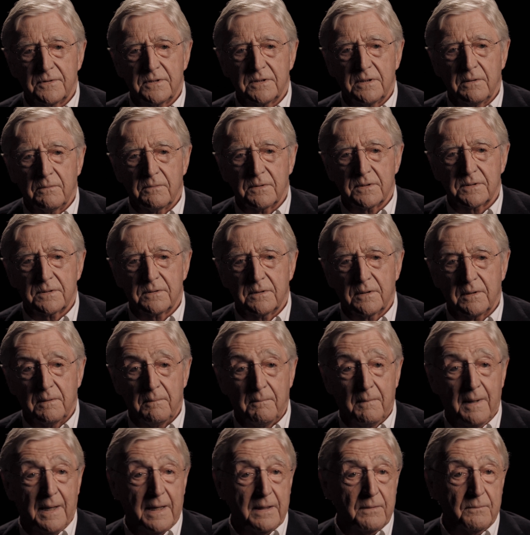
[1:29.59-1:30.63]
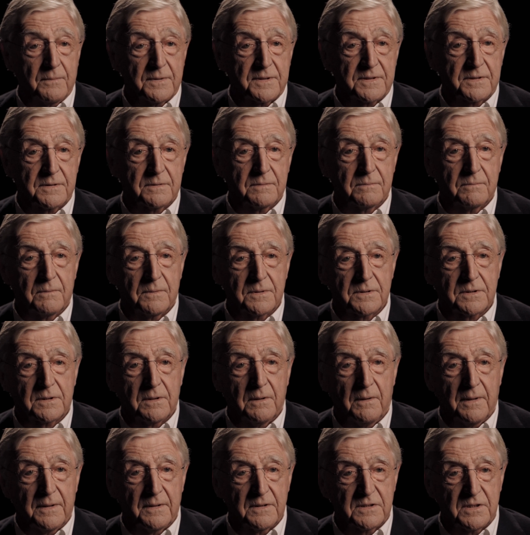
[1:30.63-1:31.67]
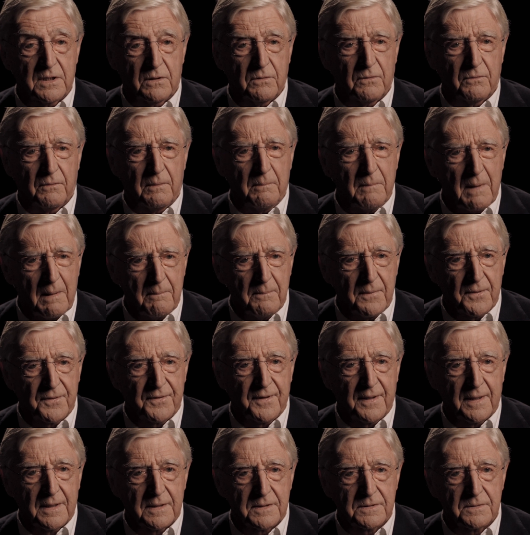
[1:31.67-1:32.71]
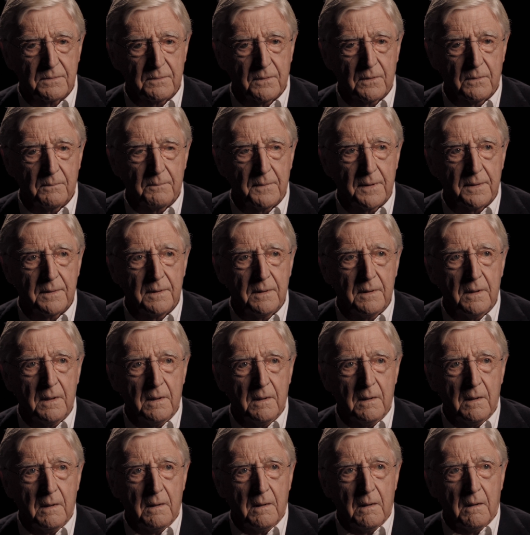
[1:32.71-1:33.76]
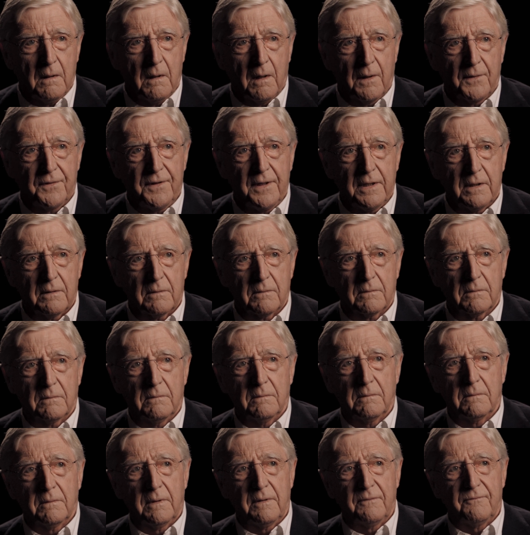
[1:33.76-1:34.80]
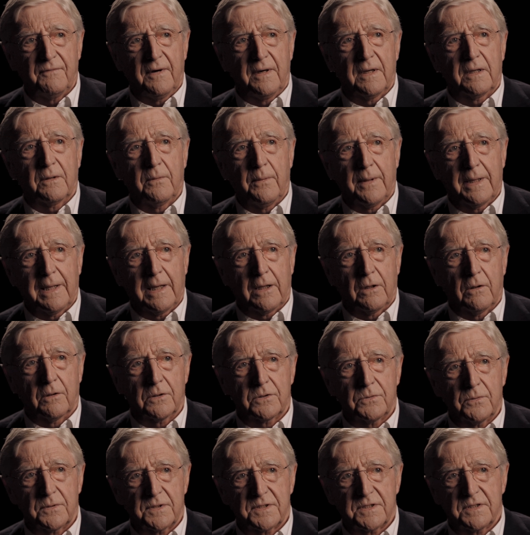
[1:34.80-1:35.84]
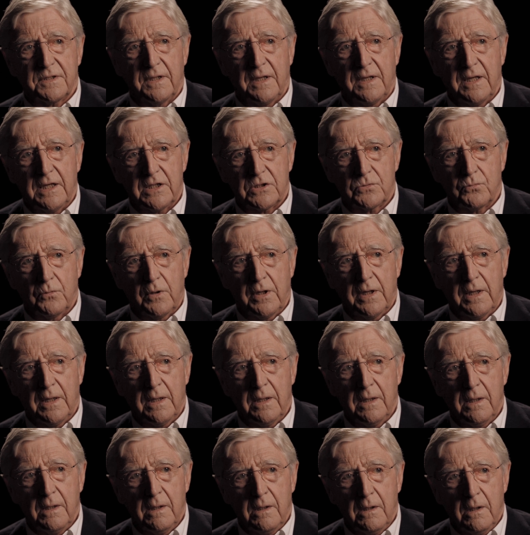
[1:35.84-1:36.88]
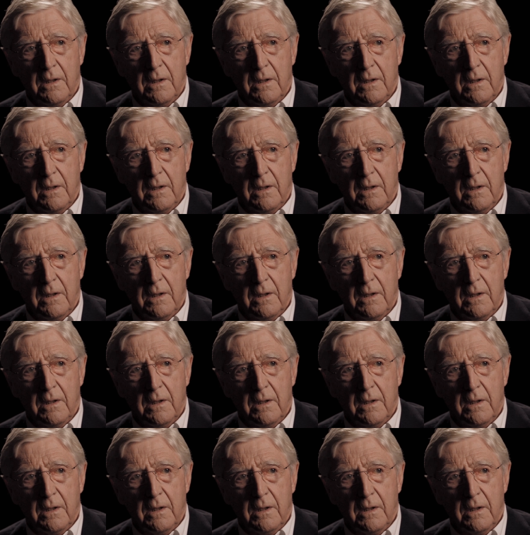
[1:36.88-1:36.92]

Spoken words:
her mind was going, that she couldn't remember things, you know, but I think we very quickly got to a stage where